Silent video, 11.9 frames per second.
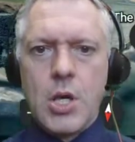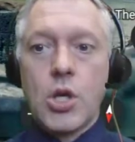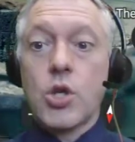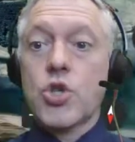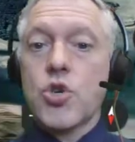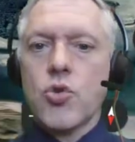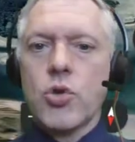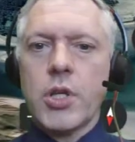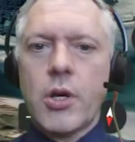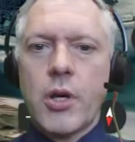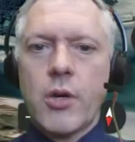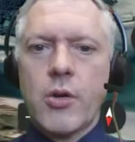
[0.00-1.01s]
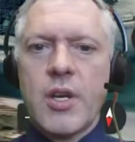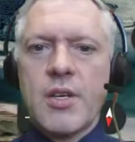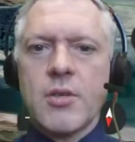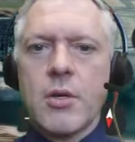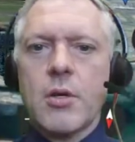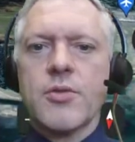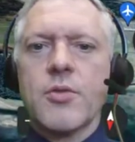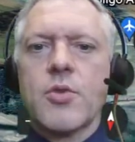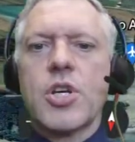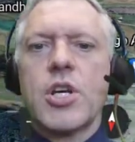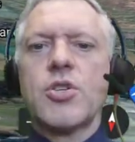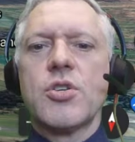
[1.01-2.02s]
Control and your arrow keys also
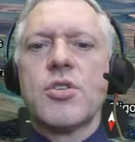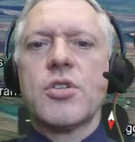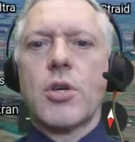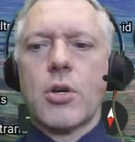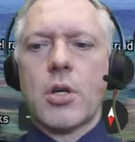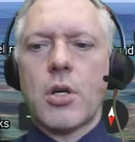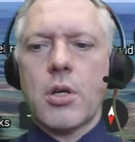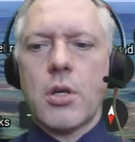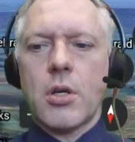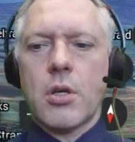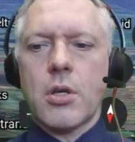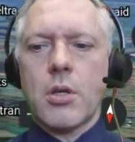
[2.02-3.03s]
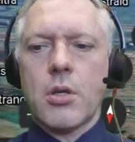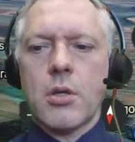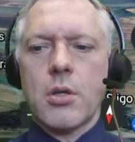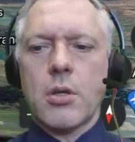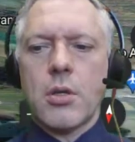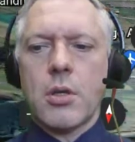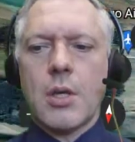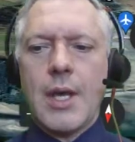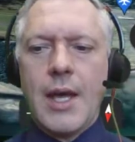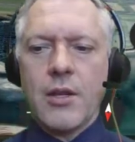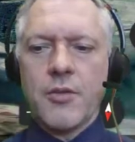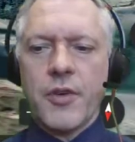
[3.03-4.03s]
changes your
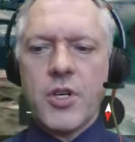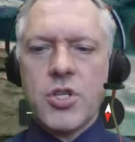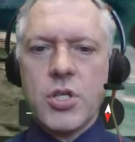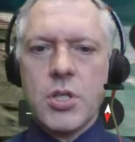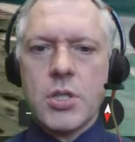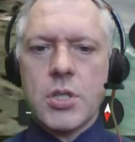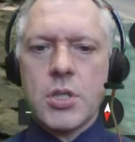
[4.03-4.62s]
elevation.